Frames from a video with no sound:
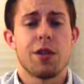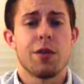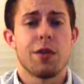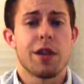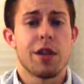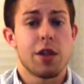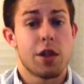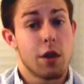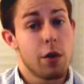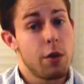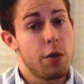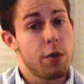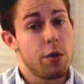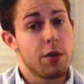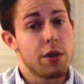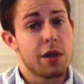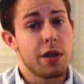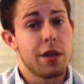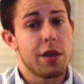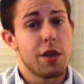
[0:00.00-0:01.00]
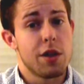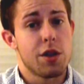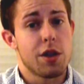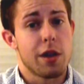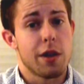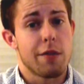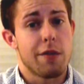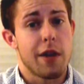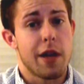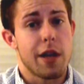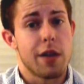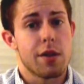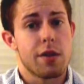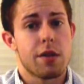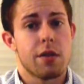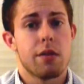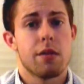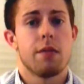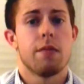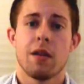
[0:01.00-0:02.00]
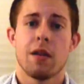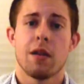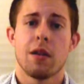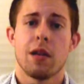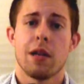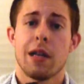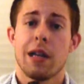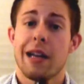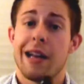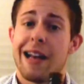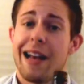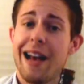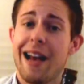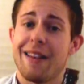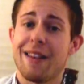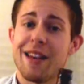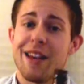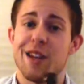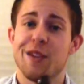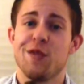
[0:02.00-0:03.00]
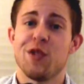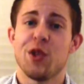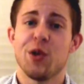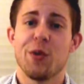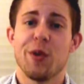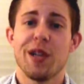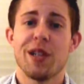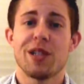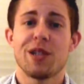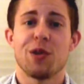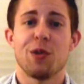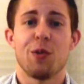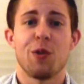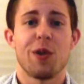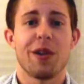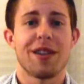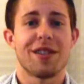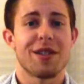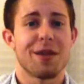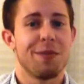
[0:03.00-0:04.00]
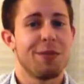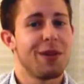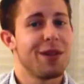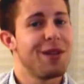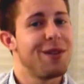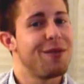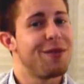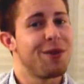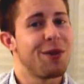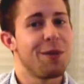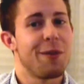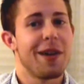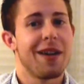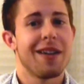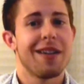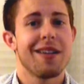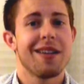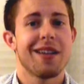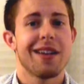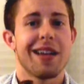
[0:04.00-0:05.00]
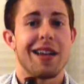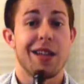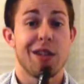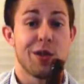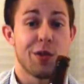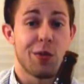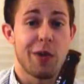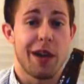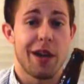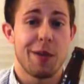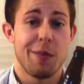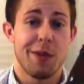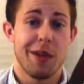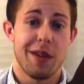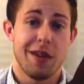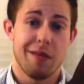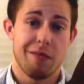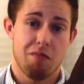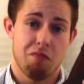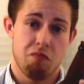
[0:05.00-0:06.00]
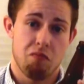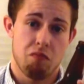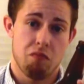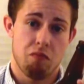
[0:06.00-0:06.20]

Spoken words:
still needs to go through its conditioning phase. At the end of 2 weeks, the wort has completed fermenting and is ready to be